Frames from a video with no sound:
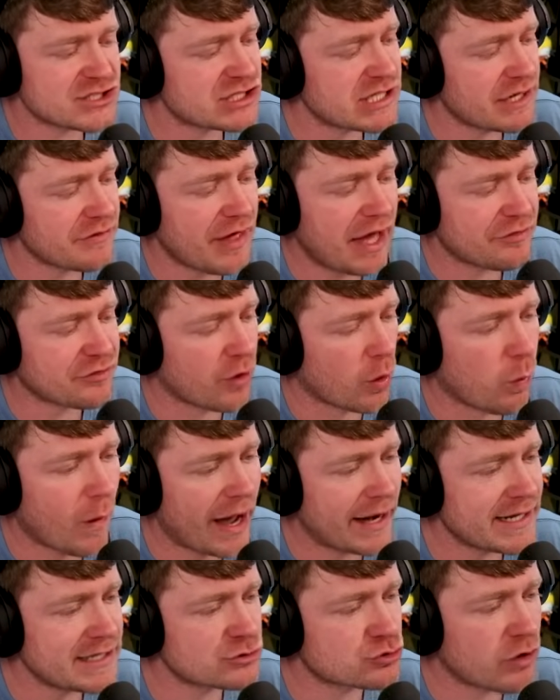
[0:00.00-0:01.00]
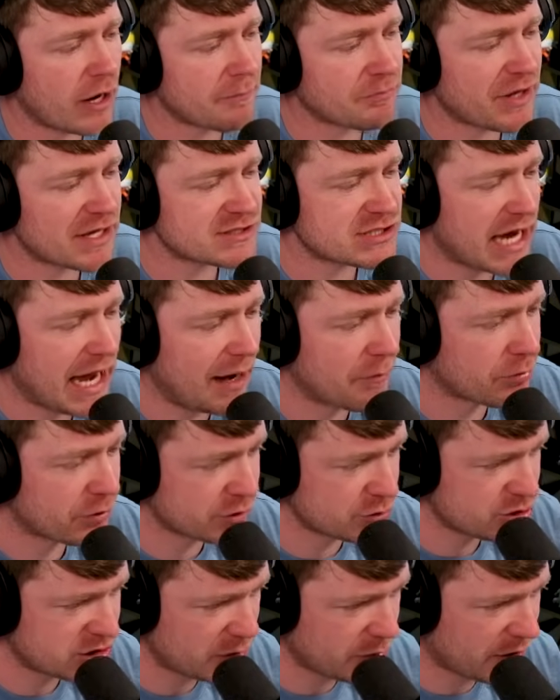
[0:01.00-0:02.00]
see that though. Why'd he drop that tablet?
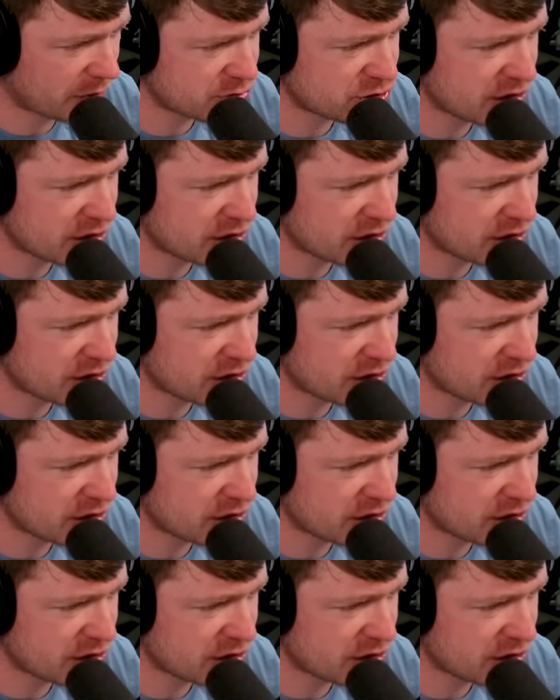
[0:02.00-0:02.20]
You see what I'm